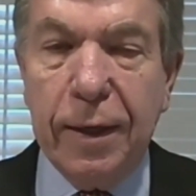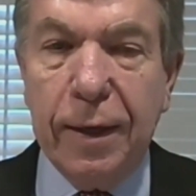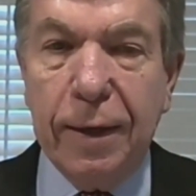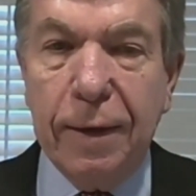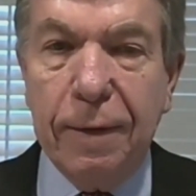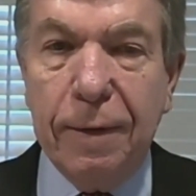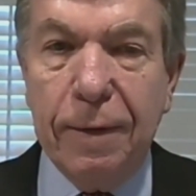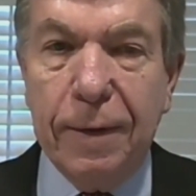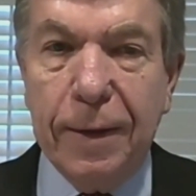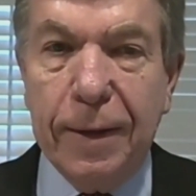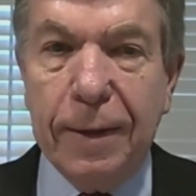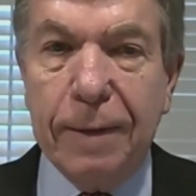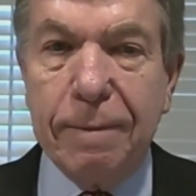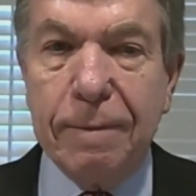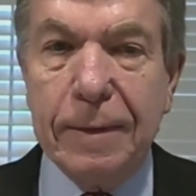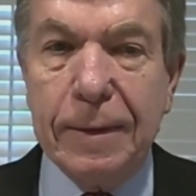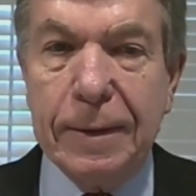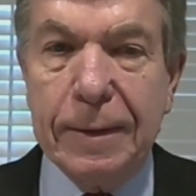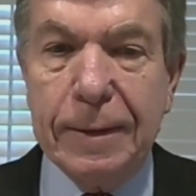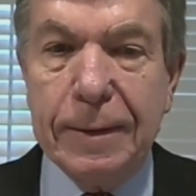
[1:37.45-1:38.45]
And
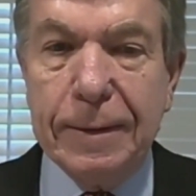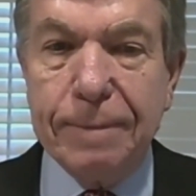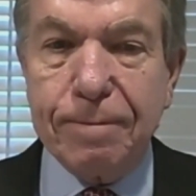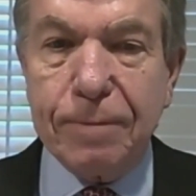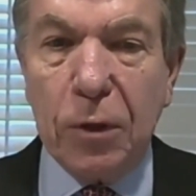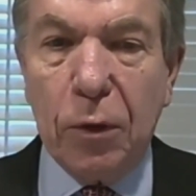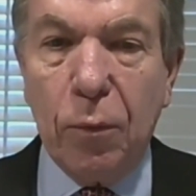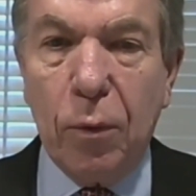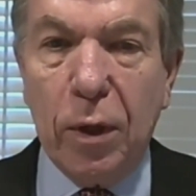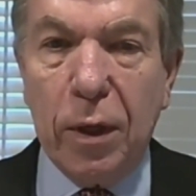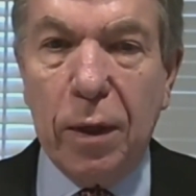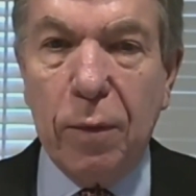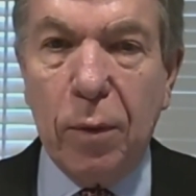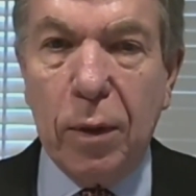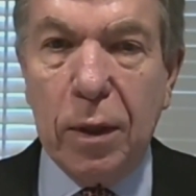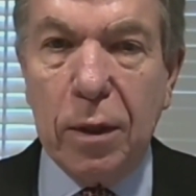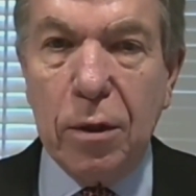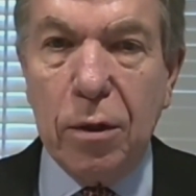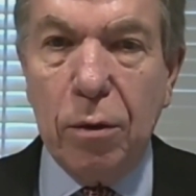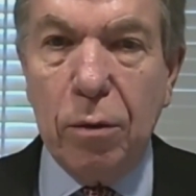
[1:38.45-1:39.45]
what
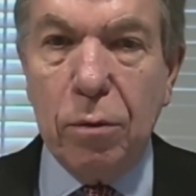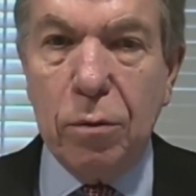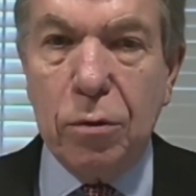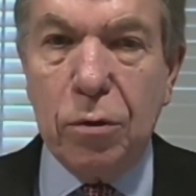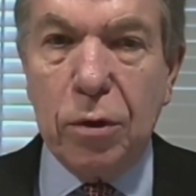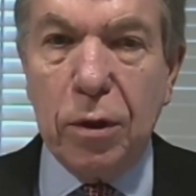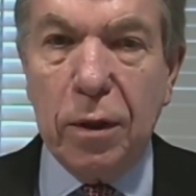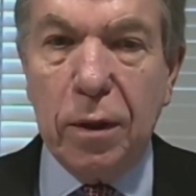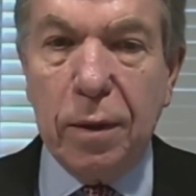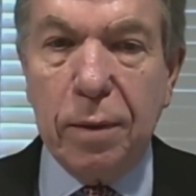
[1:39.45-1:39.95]
what a huge